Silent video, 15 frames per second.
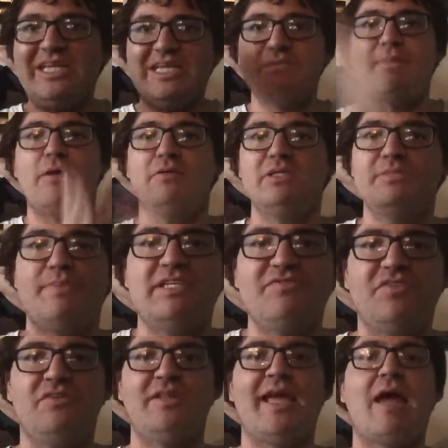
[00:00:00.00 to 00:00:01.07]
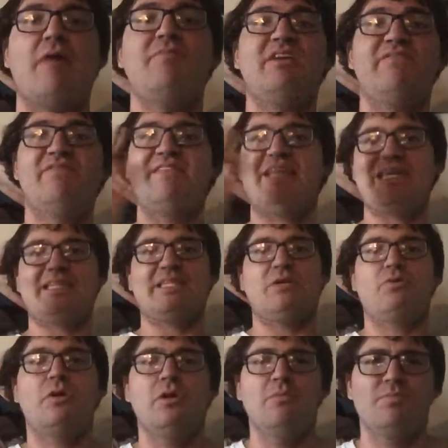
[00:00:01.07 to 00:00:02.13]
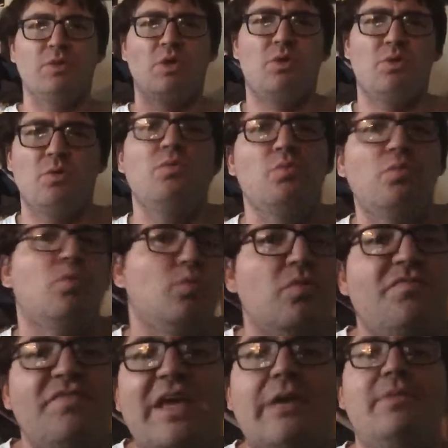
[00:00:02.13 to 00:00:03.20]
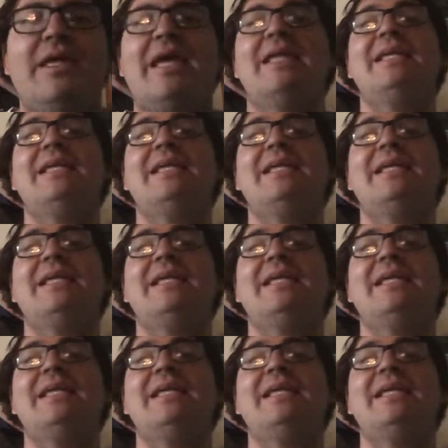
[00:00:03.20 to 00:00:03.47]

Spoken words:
He's my oldest best friend. Like, I'm thinking from like that we're family.